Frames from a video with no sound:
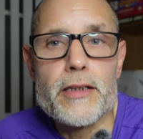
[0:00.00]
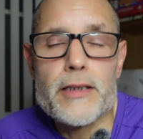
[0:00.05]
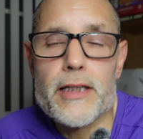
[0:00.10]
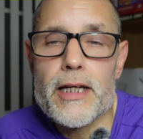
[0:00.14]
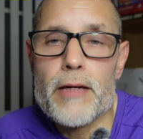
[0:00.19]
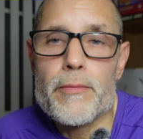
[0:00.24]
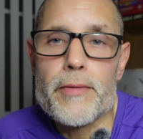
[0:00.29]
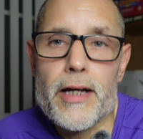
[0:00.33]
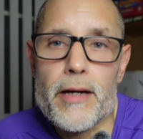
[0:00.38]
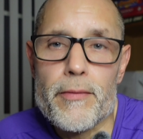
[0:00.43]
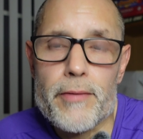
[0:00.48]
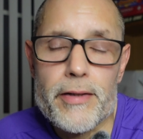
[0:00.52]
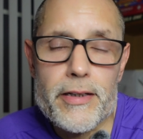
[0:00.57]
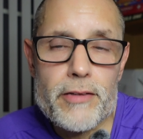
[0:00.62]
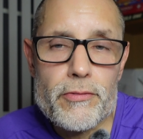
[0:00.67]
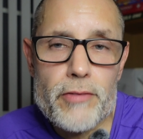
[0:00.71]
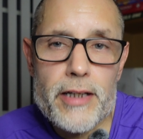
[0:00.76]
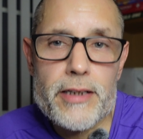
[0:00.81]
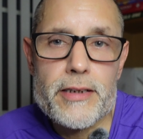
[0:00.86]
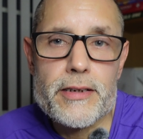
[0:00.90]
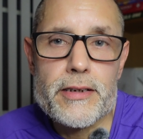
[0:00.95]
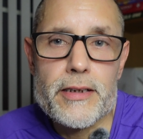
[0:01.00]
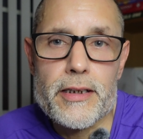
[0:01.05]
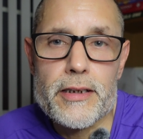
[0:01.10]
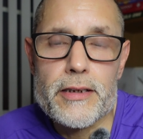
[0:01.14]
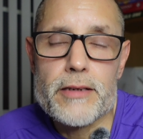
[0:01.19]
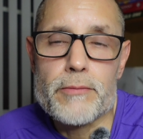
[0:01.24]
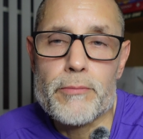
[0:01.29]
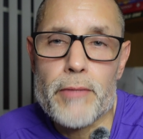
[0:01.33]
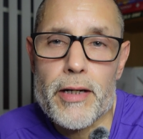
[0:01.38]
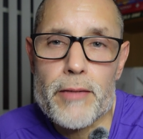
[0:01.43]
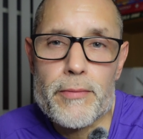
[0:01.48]
coming up, any
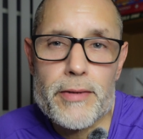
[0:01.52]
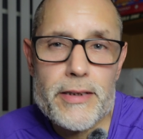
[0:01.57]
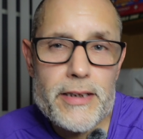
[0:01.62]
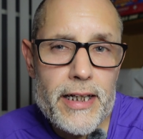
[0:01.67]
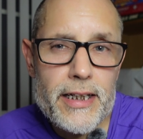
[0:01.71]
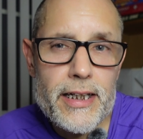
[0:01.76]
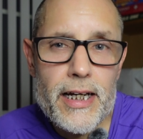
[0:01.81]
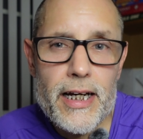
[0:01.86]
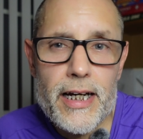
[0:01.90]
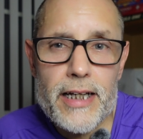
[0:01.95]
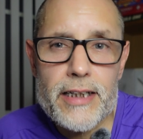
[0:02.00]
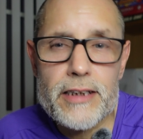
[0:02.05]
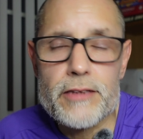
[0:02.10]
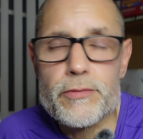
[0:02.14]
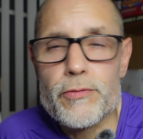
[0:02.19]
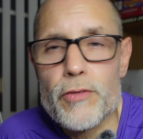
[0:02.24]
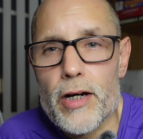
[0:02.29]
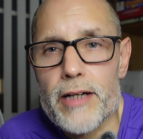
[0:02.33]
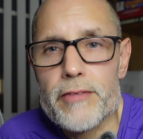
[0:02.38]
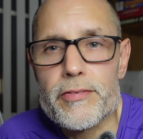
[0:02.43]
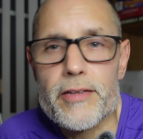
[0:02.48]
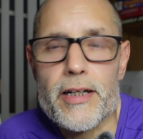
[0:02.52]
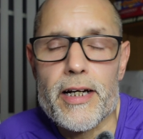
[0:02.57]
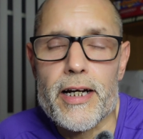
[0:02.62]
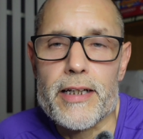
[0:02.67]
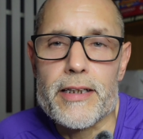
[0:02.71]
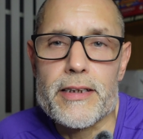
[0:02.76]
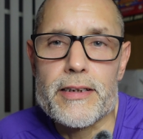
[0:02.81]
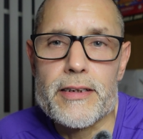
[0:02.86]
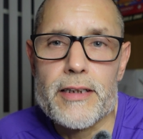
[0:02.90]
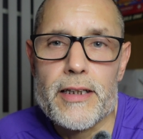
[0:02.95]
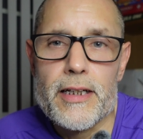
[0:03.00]
races, maybe 10Ks,
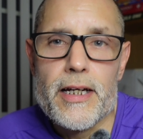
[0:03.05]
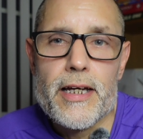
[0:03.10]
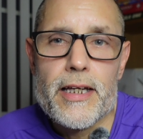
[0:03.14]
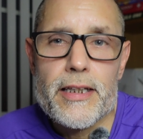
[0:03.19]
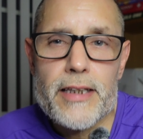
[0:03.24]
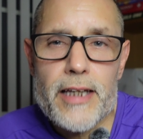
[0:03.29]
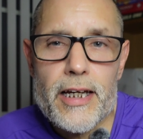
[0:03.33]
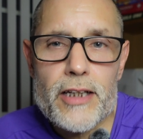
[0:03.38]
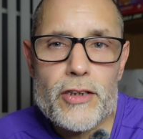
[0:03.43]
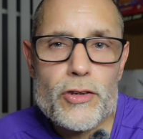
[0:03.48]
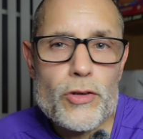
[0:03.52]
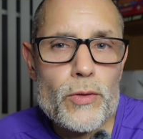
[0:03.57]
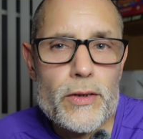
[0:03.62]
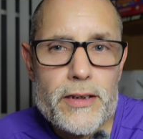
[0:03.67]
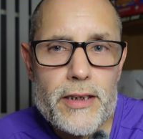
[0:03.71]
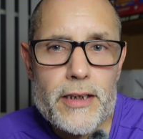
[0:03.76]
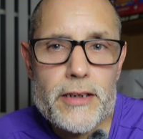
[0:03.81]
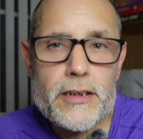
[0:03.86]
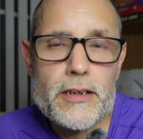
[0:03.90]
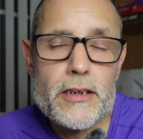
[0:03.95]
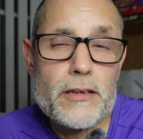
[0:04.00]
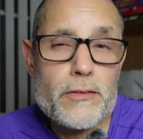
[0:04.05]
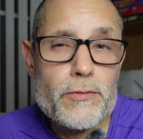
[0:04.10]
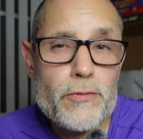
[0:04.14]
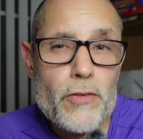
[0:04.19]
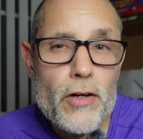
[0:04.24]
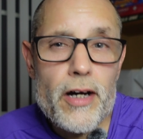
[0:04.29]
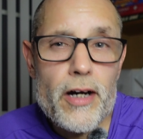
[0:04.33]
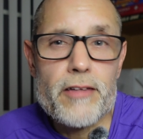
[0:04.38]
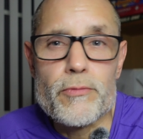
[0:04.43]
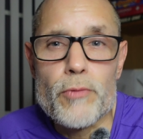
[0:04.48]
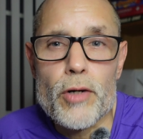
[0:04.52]
5Ks, that sort of distance,
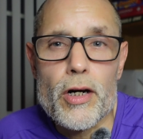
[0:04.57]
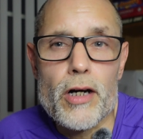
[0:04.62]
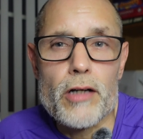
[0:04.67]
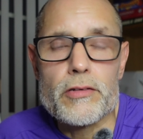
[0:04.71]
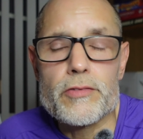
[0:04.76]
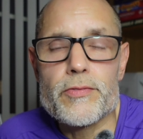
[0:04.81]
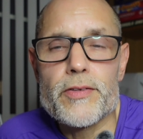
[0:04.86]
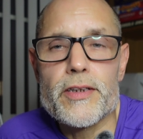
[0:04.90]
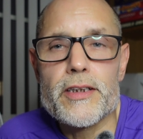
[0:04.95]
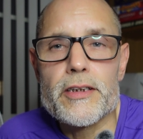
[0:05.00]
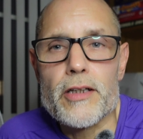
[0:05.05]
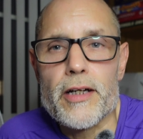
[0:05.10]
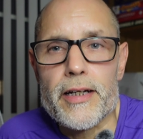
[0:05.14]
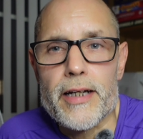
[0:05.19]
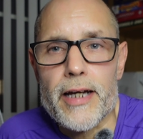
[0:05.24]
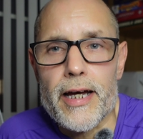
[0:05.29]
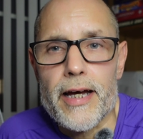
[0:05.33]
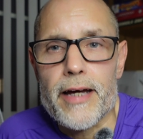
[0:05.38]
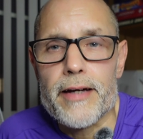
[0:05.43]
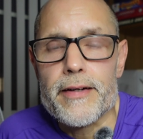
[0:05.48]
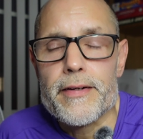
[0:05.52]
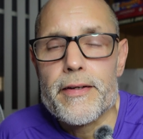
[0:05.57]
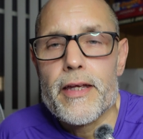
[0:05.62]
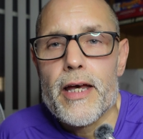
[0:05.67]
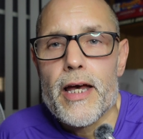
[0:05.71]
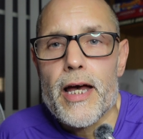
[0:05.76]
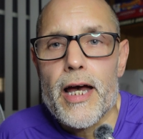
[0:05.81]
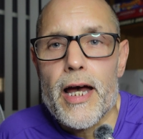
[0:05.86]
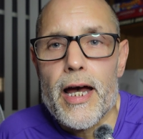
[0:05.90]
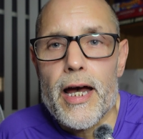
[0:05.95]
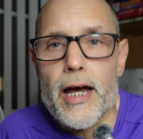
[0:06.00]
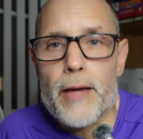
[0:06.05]
5 miles, things like
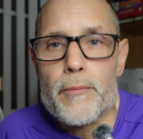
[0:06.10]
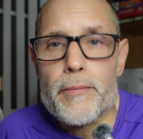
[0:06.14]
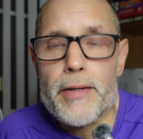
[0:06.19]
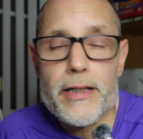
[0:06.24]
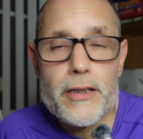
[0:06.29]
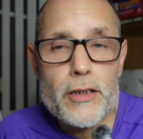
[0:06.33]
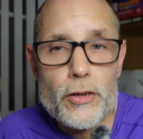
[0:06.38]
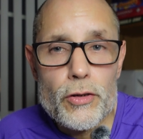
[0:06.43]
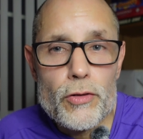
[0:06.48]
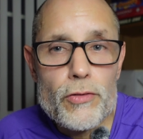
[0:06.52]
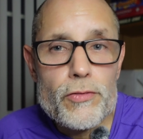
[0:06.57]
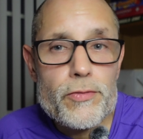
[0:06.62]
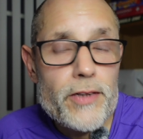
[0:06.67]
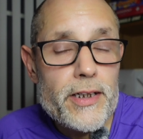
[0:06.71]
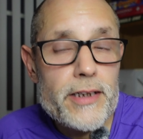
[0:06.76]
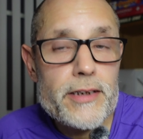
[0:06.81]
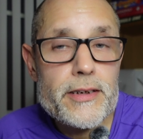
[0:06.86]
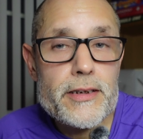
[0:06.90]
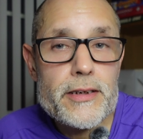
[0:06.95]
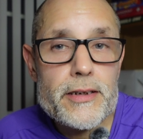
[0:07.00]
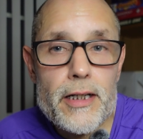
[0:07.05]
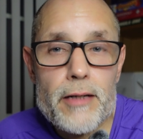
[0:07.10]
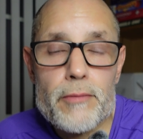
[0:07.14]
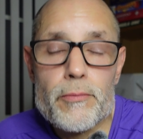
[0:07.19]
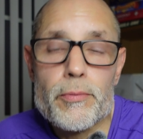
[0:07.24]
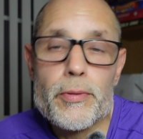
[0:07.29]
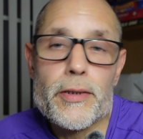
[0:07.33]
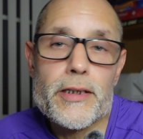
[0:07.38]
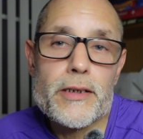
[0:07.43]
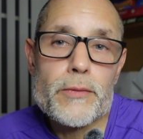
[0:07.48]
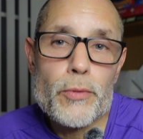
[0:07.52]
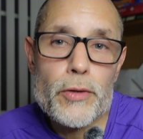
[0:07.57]
that, in the northeast,
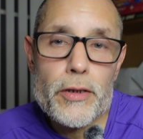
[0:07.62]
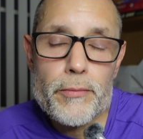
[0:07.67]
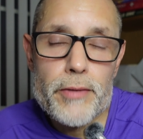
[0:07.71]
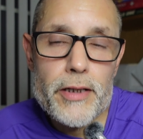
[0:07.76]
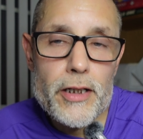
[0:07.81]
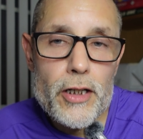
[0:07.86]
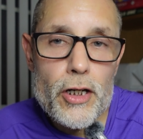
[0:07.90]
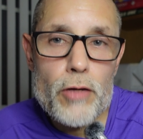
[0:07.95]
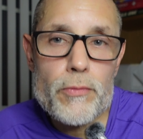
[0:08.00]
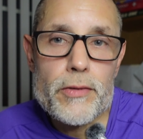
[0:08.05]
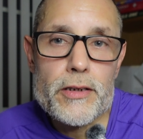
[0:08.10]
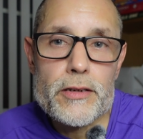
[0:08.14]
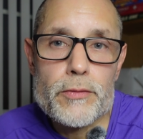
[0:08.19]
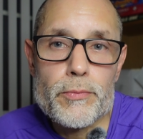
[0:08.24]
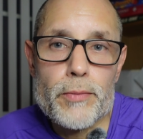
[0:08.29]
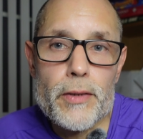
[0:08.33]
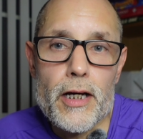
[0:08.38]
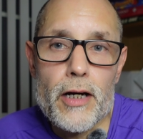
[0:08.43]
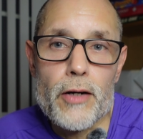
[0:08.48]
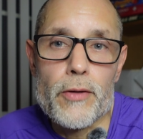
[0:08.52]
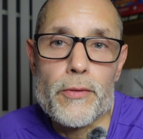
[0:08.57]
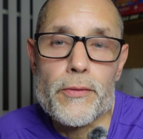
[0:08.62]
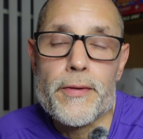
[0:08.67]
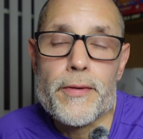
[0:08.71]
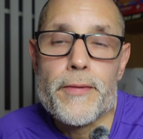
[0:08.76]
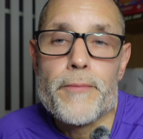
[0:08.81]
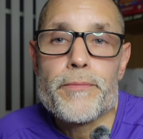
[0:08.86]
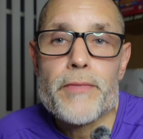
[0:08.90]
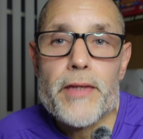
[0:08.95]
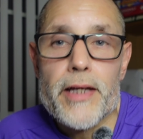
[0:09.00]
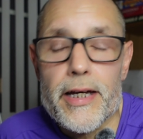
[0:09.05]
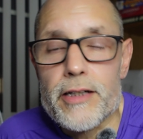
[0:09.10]
please put them in the comments below.
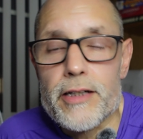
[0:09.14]
Any